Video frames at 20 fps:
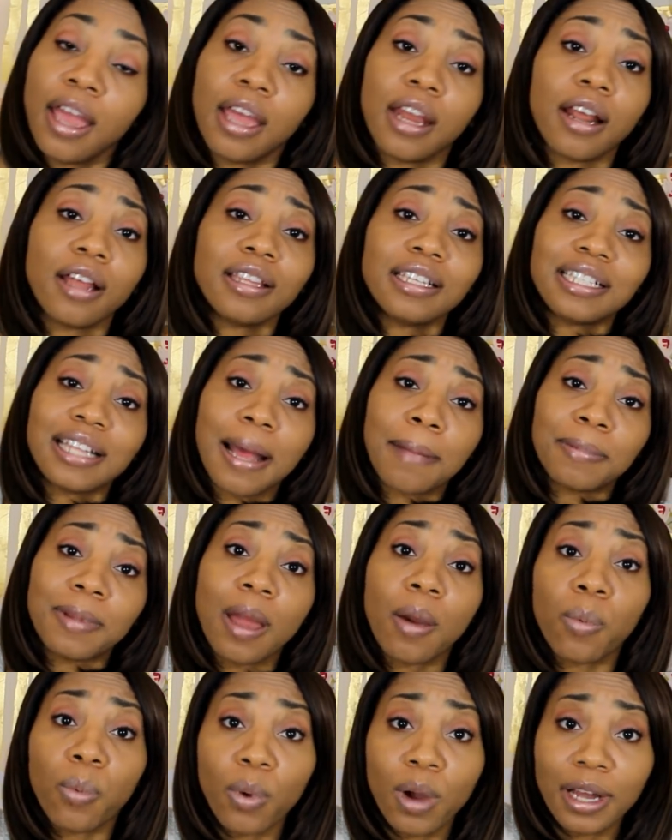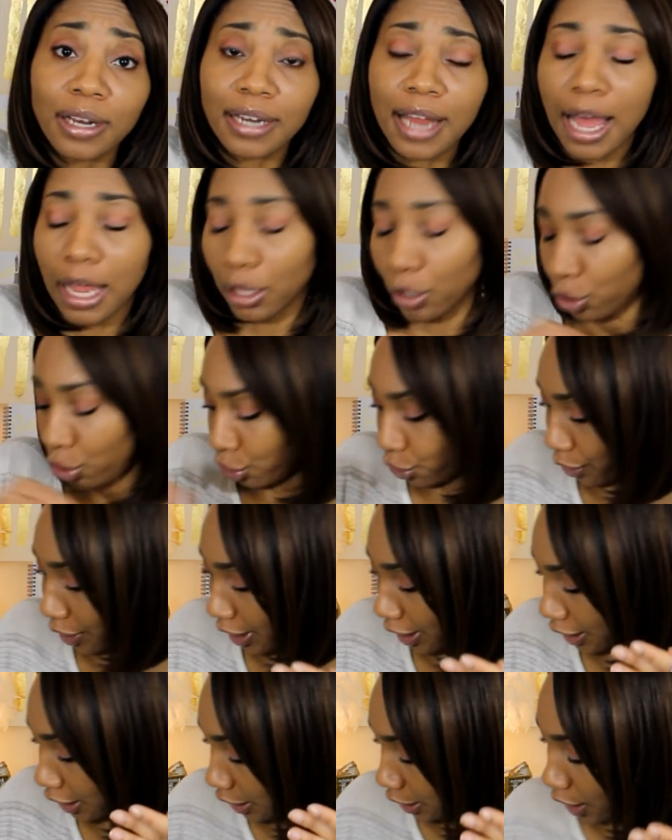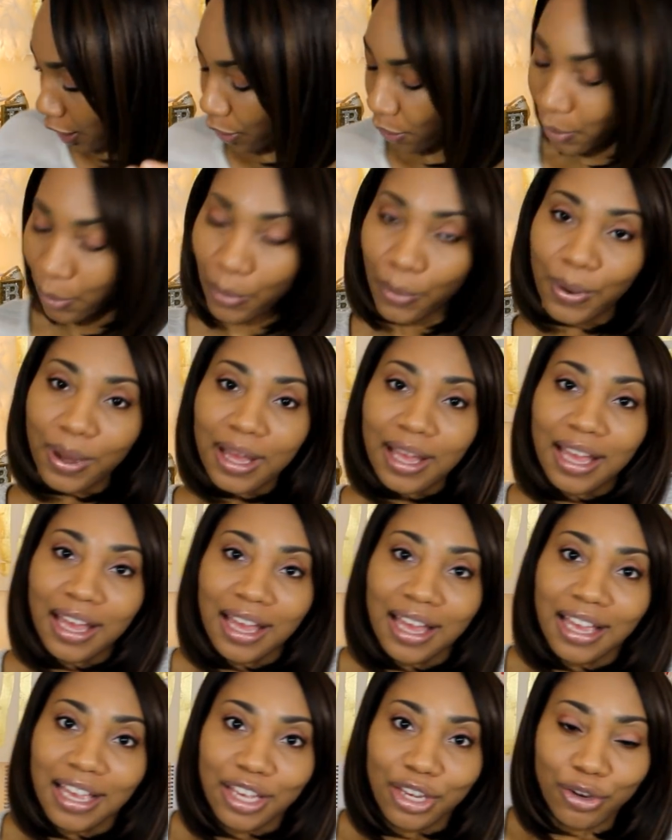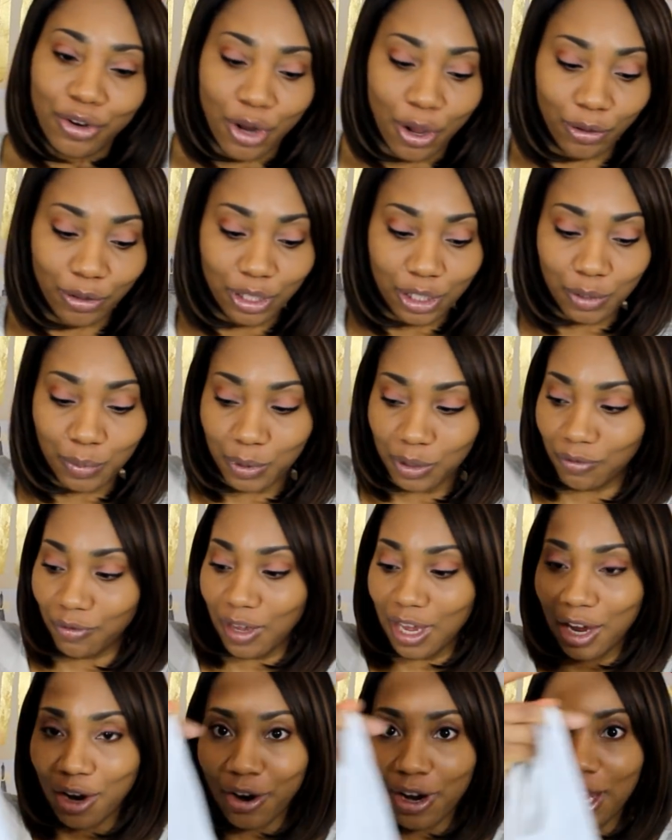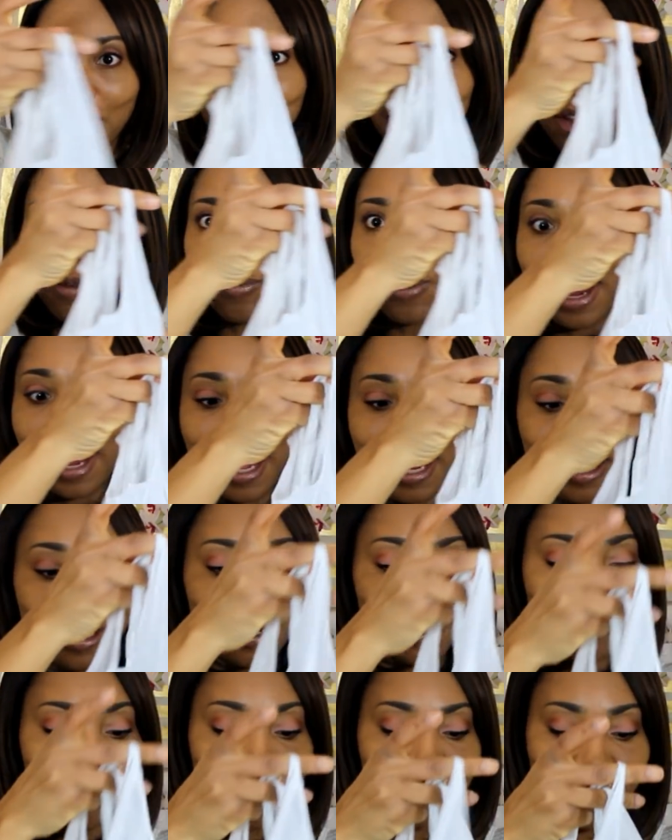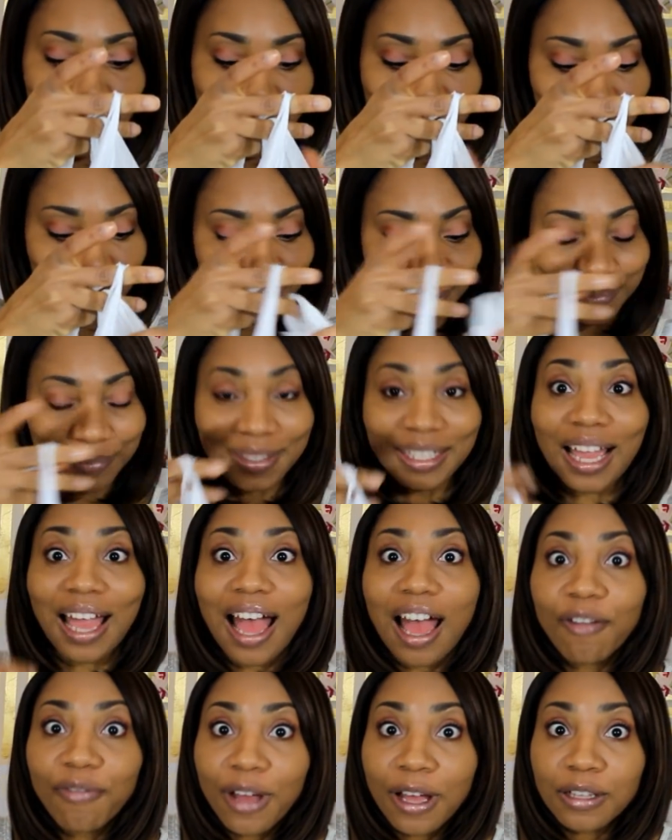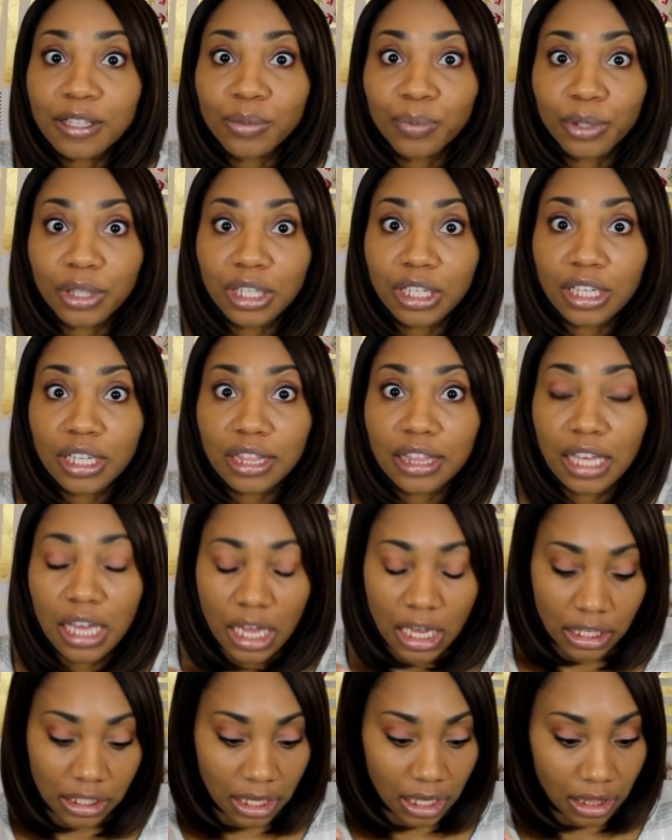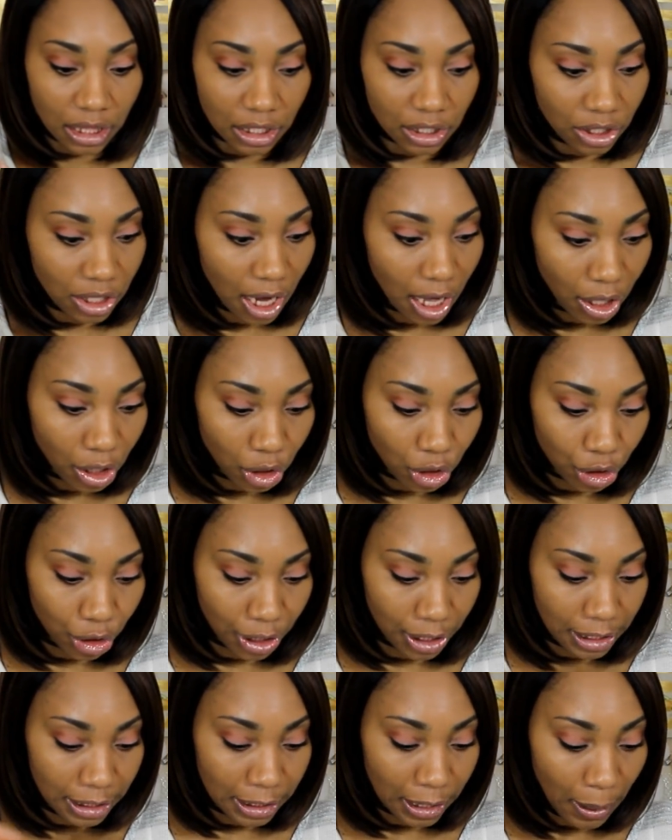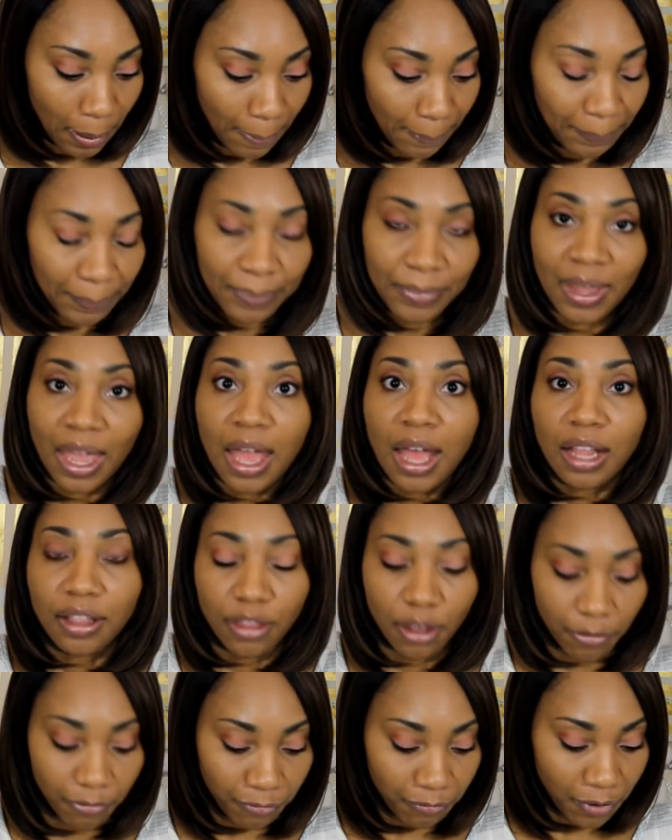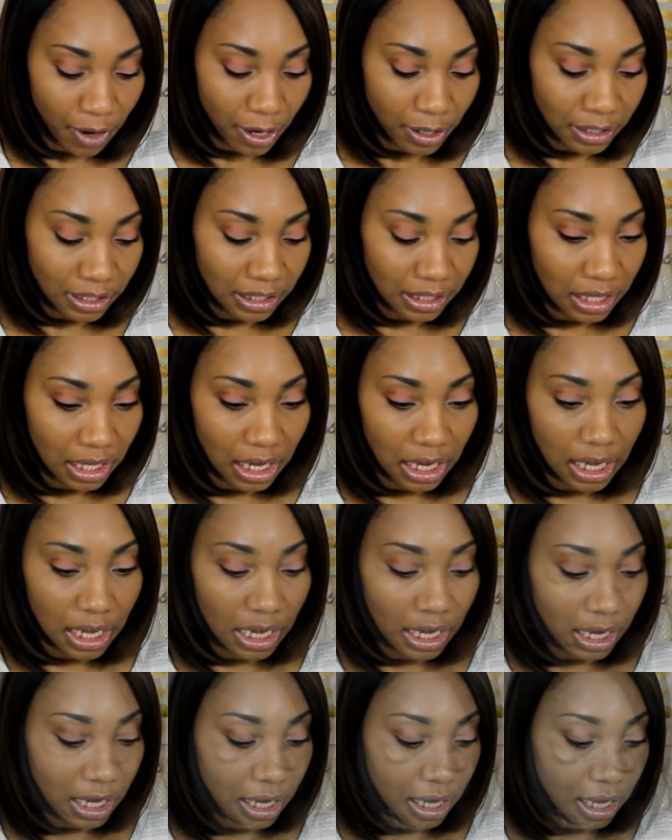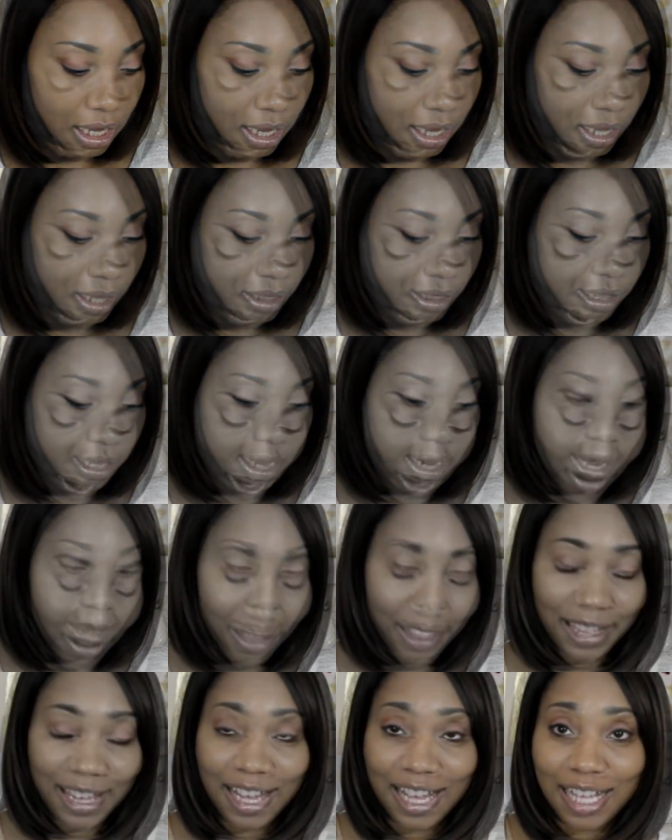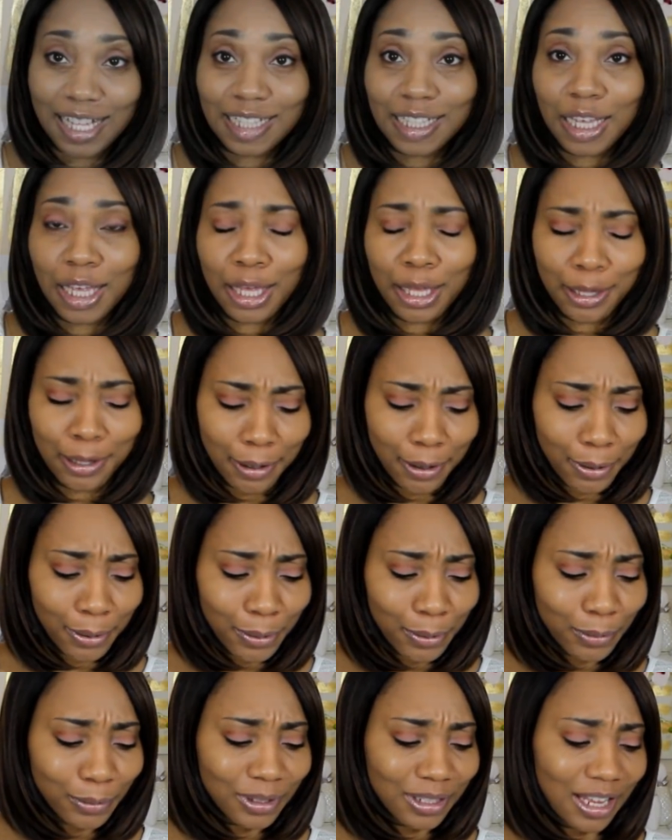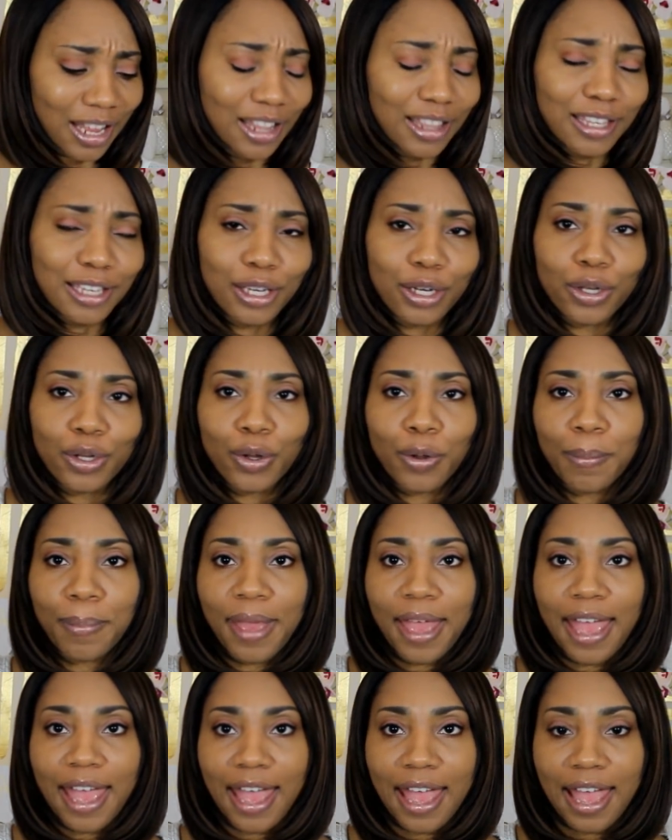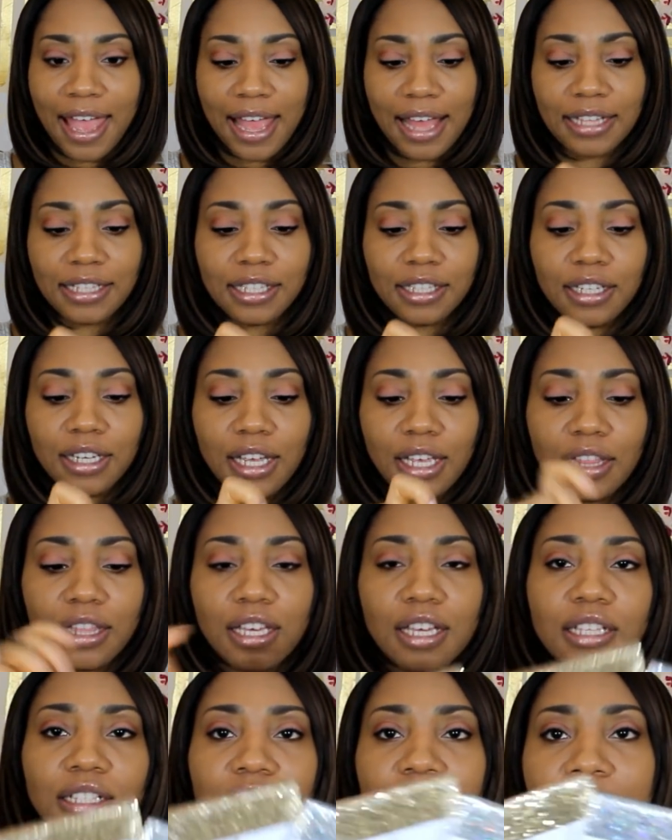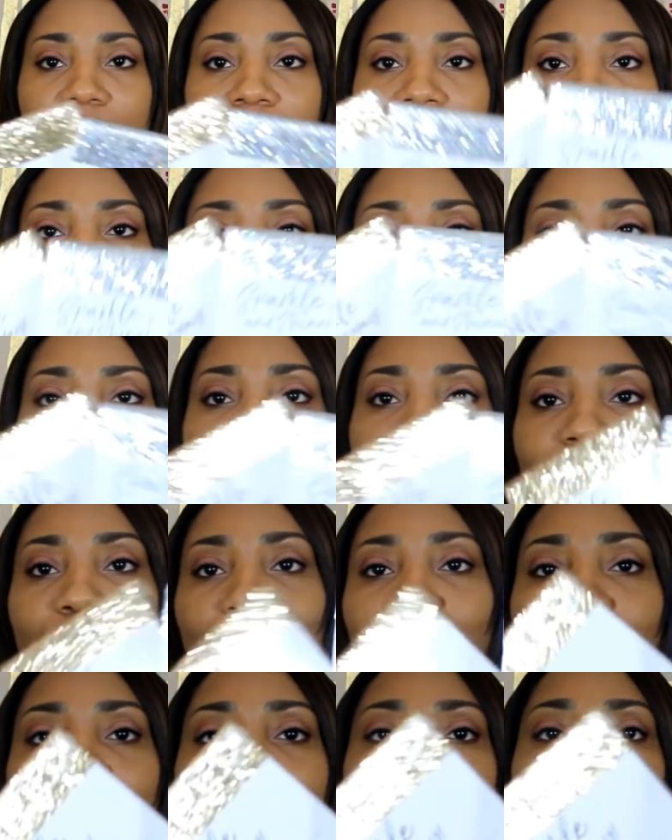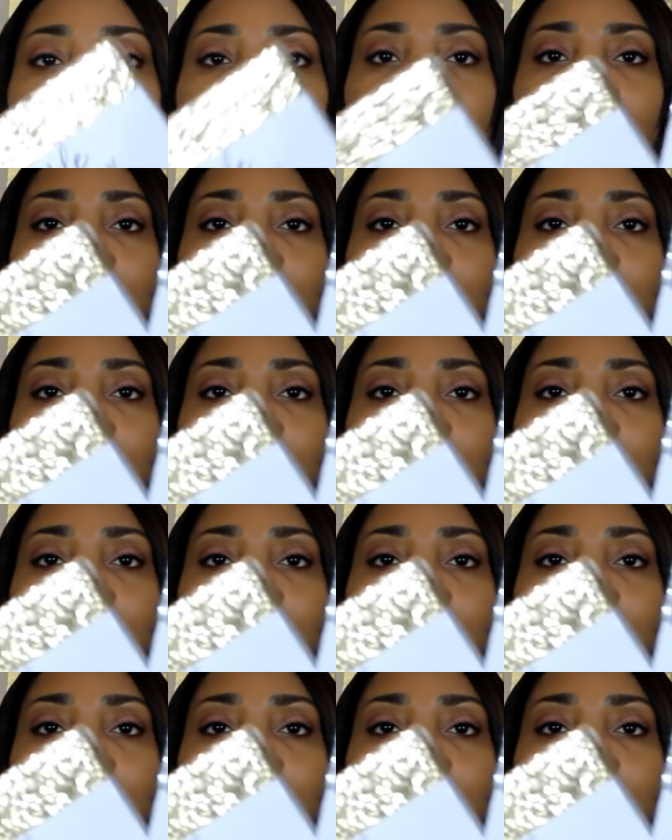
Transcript: and I only stopped at one Dollar Tree, so you know this was very random, but I found some really good things at this Dollar Tree. So the first thing that I picked up, cute little pads. Look at these guys. These do not